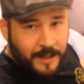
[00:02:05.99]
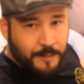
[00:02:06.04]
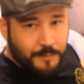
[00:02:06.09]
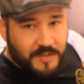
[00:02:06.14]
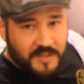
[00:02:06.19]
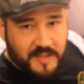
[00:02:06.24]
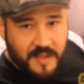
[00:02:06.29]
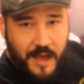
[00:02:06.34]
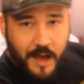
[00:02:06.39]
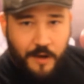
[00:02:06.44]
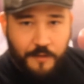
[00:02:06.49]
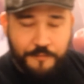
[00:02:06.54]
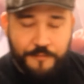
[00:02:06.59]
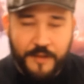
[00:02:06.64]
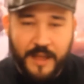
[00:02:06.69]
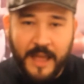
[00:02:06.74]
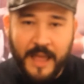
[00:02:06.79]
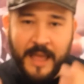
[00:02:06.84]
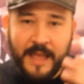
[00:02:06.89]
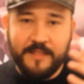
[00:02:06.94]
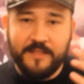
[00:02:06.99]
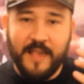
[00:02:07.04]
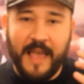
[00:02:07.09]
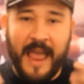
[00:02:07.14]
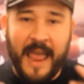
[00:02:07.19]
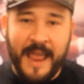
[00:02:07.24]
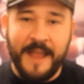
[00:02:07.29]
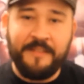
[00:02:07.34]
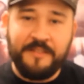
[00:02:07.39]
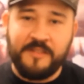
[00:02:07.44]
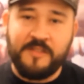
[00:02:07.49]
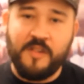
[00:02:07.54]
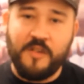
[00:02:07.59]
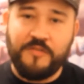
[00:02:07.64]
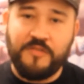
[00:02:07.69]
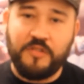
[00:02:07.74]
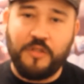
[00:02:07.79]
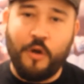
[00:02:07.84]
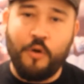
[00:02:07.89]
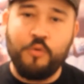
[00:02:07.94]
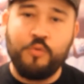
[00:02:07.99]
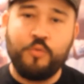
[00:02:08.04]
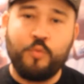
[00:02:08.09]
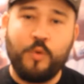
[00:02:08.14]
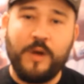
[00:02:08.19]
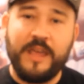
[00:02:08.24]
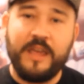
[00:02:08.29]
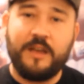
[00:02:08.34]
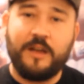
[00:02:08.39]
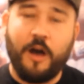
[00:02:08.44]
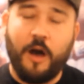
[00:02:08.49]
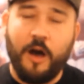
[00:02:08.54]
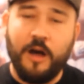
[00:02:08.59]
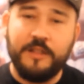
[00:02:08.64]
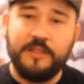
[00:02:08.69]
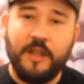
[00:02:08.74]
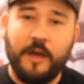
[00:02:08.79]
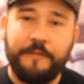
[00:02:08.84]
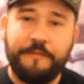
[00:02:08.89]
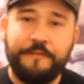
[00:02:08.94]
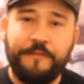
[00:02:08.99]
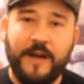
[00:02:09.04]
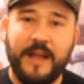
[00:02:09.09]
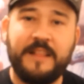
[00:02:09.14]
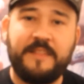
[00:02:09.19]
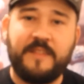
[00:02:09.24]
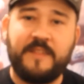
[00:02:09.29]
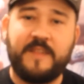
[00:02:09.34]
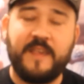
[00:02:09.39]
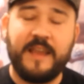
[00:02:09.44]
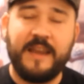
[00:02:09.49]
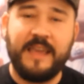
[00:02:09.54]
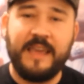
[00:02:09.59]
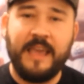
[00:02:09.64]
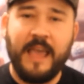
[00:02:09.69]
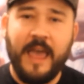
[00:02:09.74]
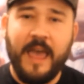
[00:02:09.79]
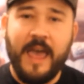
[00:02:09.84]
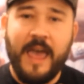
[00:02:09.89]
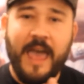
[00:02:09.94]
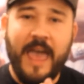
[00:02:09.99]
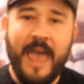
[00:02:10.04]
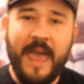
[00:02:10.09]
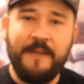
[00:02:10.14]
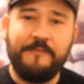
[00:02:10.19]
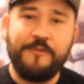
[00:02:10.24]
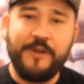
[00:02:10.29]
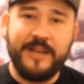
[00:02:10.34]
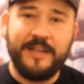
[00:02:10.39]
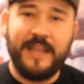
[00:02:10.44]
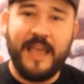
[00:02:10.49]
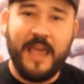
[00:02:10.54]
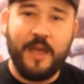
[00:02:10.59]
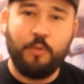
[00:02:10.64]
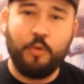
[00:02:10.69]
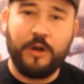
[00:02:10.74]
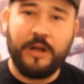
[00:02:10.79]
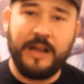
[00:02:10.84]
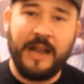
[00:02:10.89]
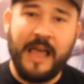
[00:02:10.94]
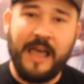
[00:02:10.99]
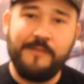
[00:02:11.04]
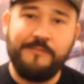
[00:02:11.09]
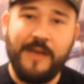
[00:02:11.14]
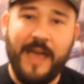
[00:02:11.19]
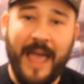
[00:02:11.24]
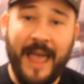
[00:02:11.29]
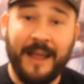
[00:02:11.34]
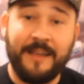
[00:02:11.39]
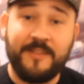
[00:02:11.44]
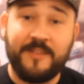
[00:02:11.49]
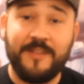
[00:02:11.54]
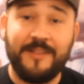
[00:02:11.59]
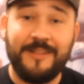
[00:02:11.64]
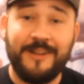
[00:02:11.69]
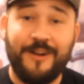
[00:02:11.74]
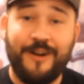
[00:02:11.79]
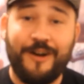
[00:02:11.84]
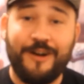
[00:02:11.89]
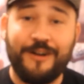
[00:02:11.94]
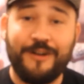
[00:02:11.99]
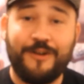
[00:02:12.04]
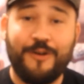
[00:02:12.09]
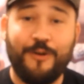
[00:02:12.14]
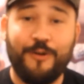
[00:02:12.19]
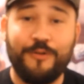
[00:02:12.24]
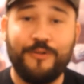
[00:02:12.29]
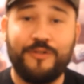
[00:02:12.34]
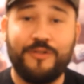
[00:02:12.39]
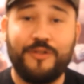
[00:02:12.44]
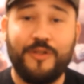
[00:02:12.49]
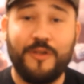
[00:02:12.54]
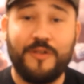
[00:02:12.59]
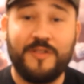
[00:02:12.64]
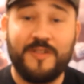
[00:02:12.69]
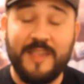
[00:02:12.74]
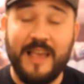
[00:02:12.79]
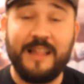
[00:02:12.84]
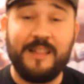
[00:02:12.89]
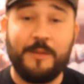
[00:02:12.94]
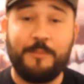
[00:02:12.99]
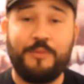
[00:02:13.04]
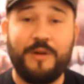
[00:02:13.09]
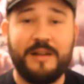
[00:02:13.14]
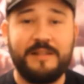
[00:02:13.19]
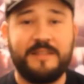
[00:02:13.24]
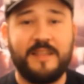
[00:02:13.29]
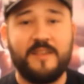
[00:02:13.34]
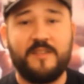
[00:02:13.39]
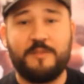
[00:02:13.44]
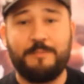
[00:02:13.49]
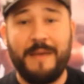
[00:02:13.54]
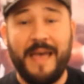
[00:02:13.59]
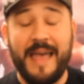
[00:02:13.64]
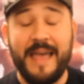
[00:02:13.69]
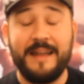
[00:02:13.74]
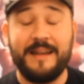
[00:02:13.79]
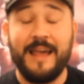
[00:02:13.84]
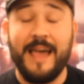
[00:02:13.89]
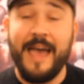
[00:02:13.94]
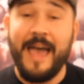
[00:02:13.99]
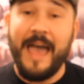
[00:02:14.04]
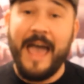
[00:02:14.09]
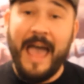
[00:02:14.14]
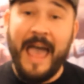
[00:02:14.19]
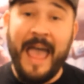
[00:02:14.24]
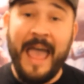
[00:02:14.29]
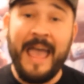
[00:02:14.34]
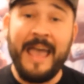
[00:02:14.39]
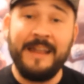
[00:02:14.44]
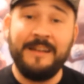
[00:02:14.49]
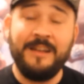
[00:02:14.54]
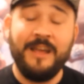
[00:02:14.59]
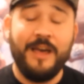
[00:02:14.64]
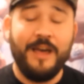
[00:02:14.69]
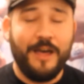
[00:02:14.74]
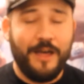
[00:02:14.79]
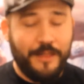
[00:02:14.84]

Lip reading: himself. It's Hands of Stone week on the Fight City. Every day we're going to have excellent articles to celebrate this man, and